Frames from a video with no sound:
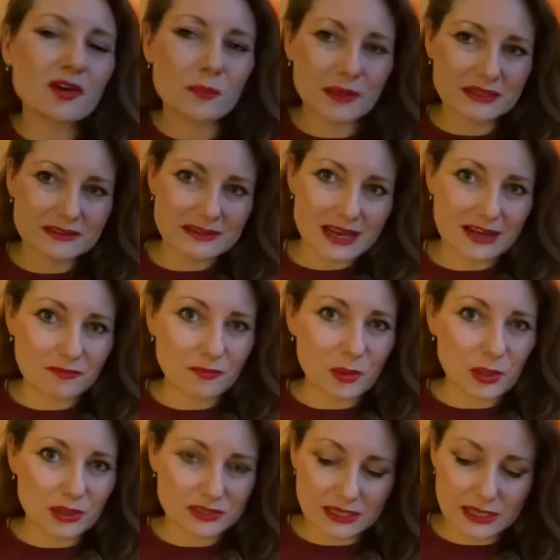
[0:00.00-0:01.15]
a big stack of
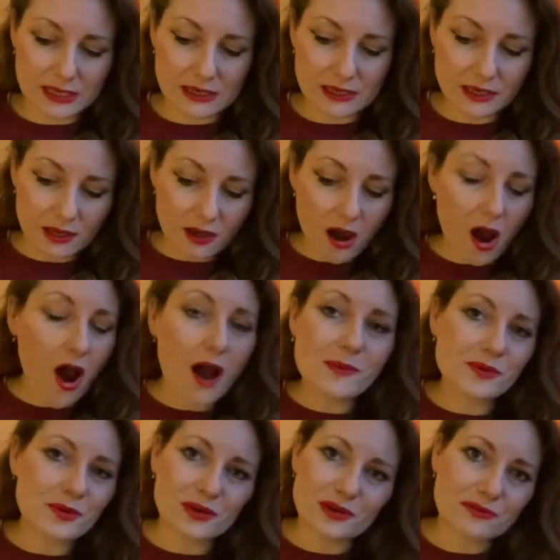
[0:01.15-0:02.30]
books here. I'm
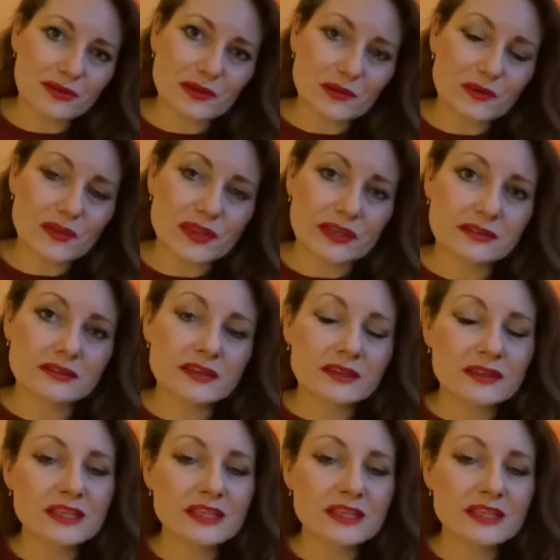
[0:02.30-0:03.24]
not going to read all of these.